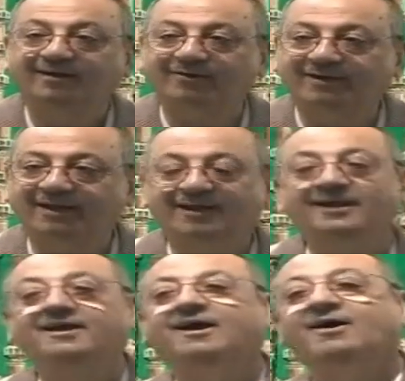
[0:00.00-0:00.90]
okay,
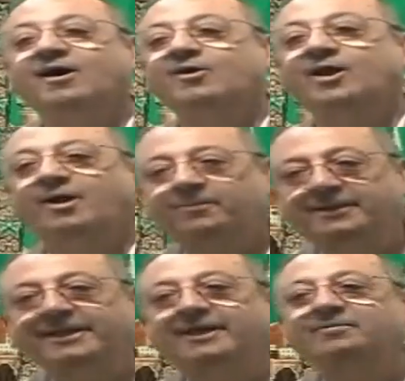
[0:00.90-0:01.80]
are
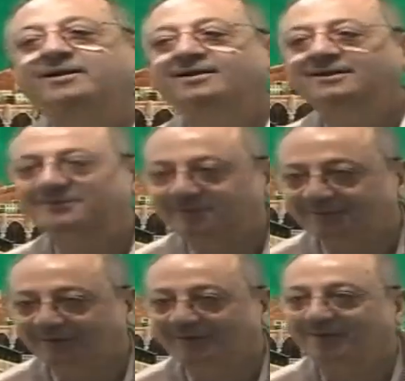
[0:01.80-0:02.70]
applicable
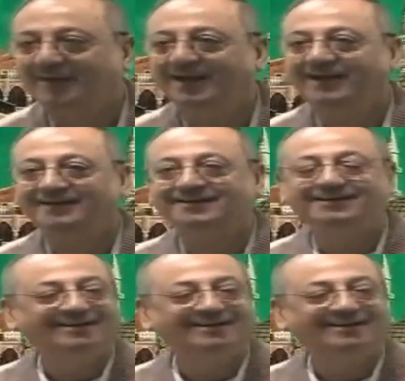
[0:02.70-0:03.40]
to the Quran.